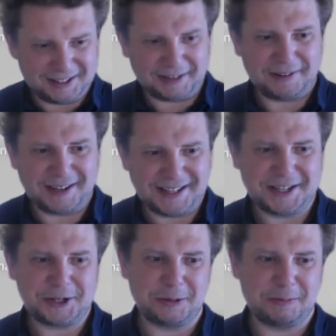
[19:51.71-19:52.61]
like for
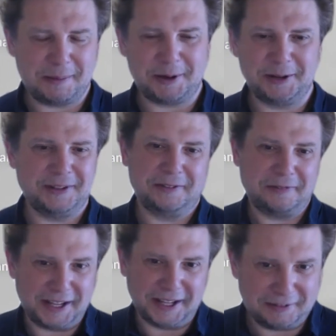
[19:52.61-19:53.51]
contextual memory, it will
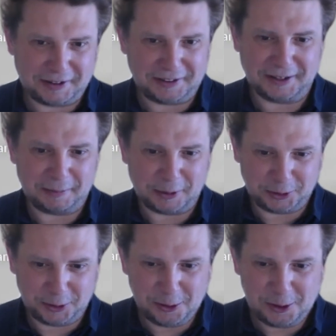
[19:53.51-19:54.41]
forget everything
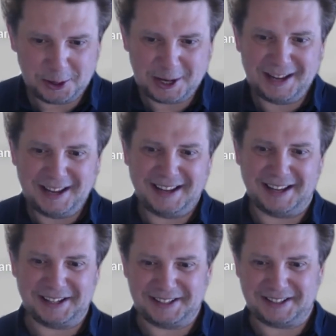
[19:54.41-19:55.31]
about you
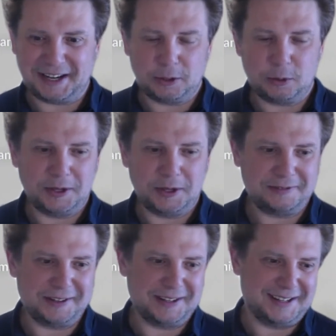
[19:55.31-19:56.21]
and start with